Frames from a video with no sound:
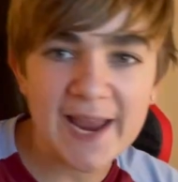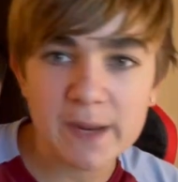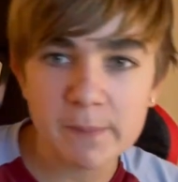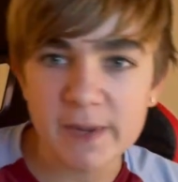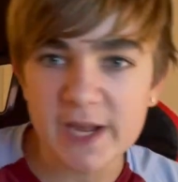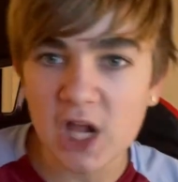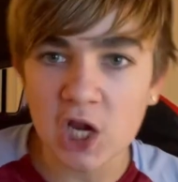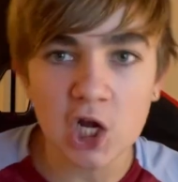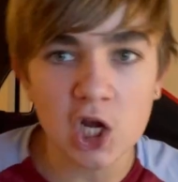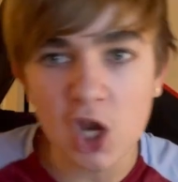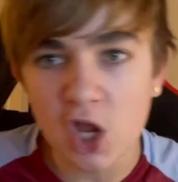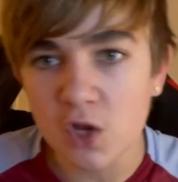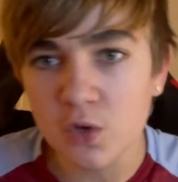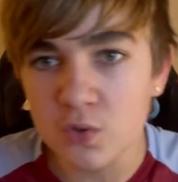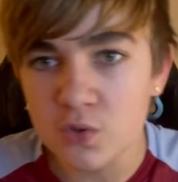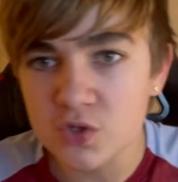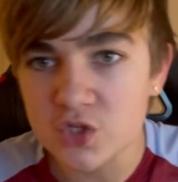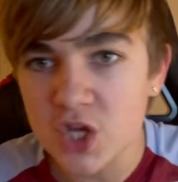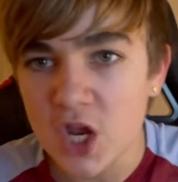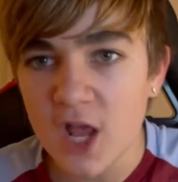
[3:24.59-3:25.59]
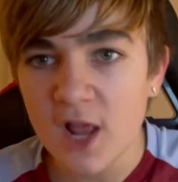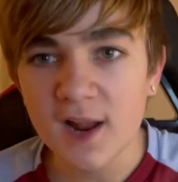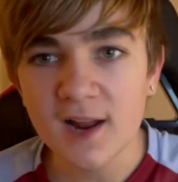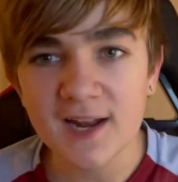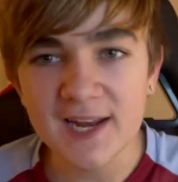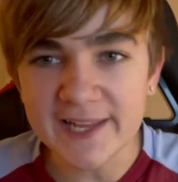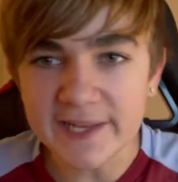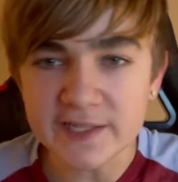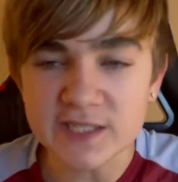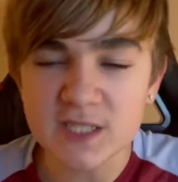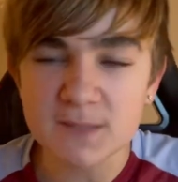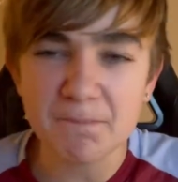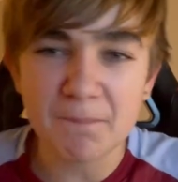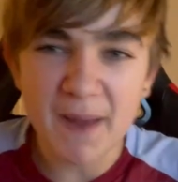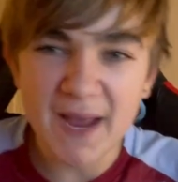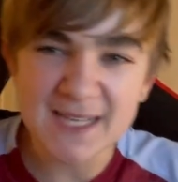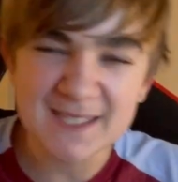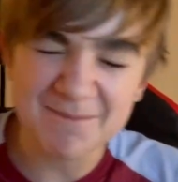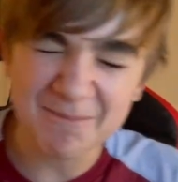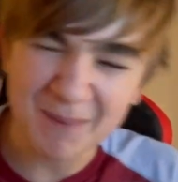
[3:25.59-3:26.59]
We close Leeds'
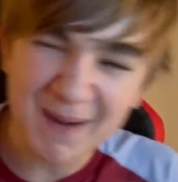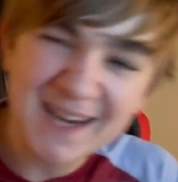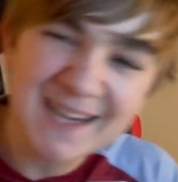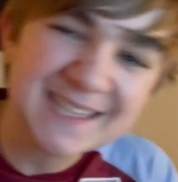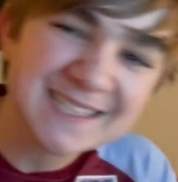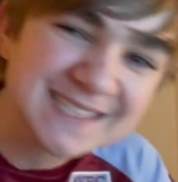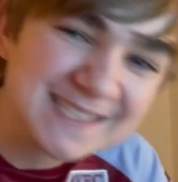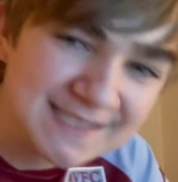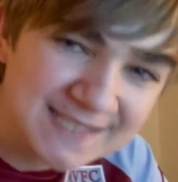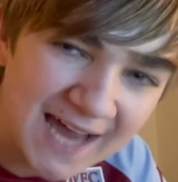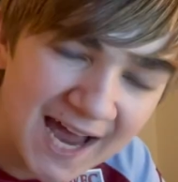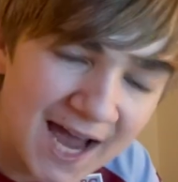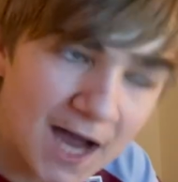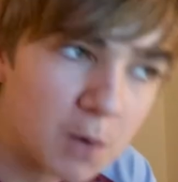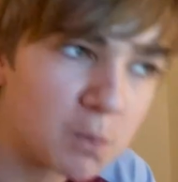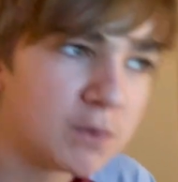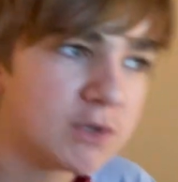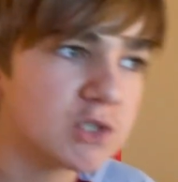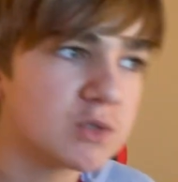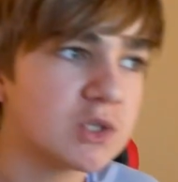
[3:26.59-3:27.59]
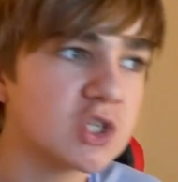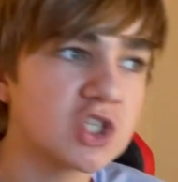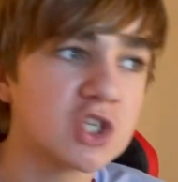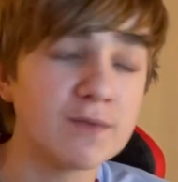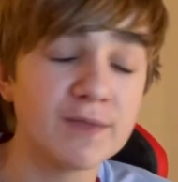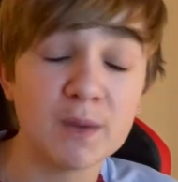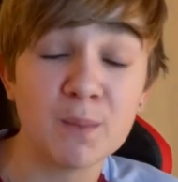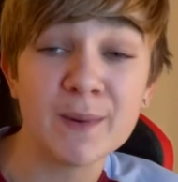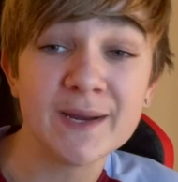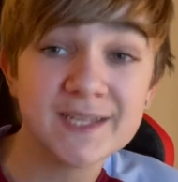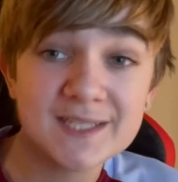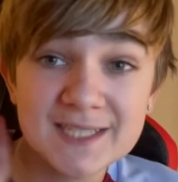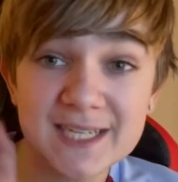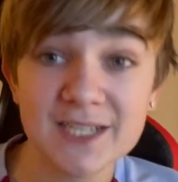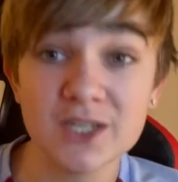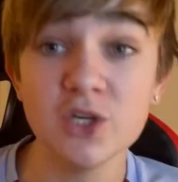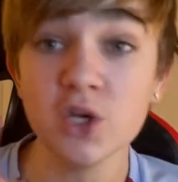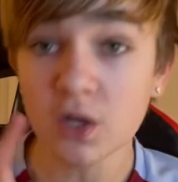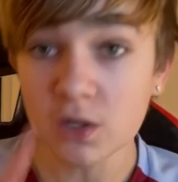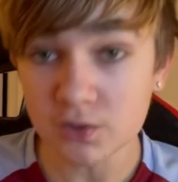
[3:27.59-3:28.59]
best players down, which was something we did
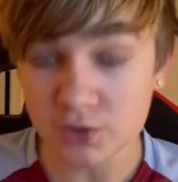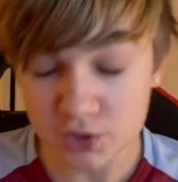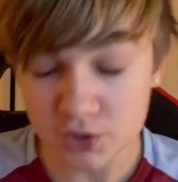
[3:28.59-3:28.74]
not